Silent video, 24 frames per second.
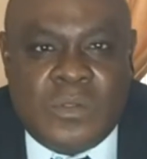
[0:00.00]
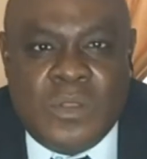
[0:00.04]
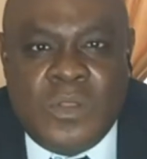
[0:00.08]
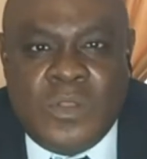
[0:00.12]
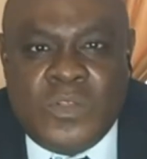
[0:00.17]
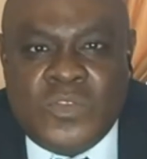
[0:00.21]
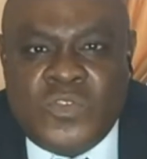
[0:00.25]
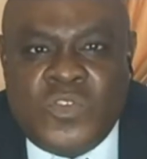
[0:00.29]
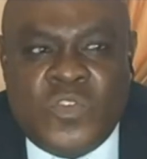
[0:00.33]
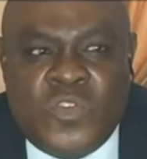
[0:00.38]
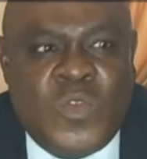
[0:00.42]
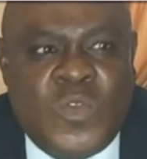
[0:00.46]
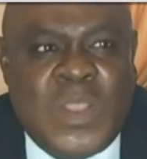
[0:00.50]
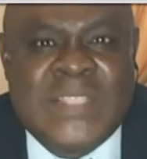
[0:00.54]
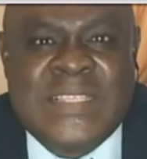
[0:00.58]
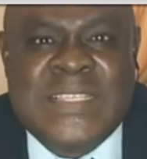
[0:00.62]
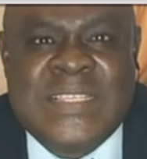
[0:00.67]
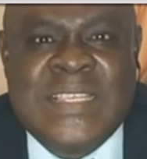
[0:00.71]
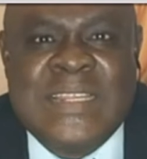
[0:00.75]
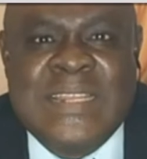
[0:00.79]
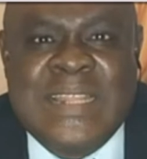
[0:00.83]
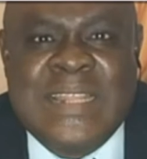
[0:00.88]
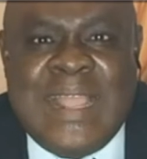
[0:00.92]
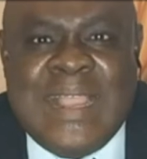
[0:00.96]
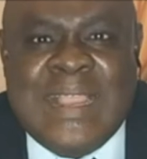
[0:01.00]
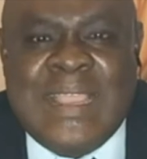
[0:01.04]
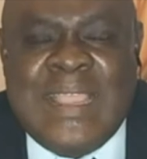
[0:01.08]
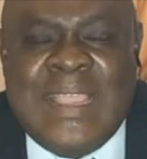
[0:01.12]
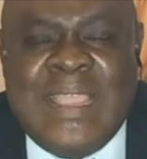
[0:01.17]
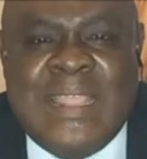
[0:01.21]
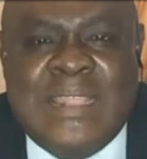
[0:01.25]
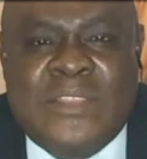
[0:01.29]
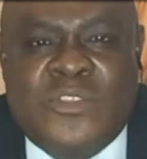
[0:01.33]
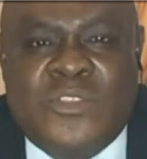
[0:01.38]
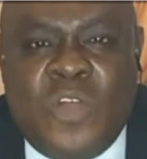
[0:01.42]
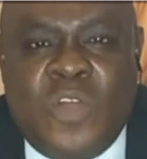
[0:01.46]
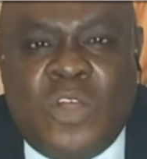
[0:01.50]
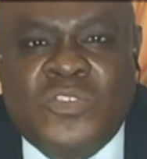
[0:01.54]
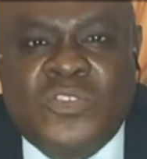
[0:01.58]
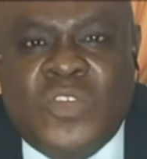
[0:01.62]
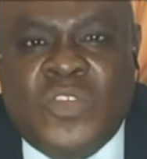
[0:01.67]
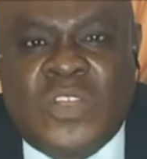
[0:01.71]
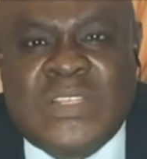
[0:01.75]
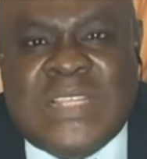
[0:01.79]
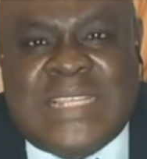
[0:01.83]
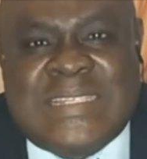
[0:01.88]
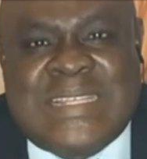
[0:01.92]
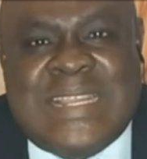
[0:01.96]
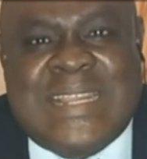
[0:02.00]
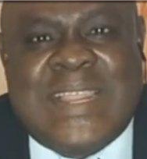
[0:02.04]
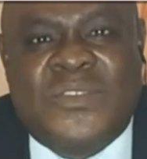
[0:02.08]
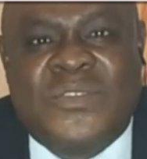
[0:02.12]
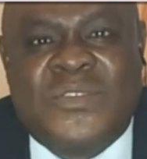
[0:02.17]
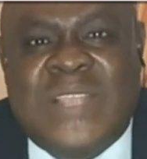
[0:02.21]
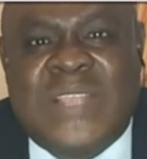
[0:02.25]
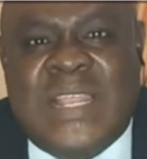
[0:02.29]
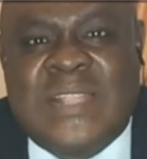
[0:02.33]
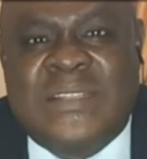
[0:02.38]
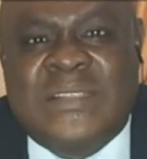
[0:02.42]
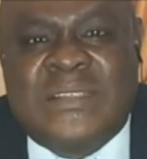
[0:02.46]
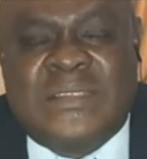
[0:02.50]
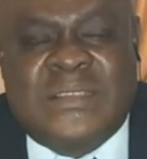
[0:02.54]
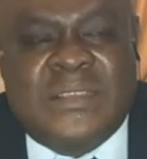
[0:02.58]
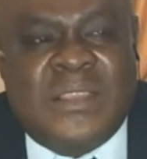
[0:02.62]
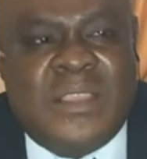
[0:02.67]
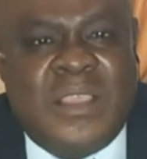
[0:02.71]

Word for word: True. So you are seeing uh, uh, doctors as accountants.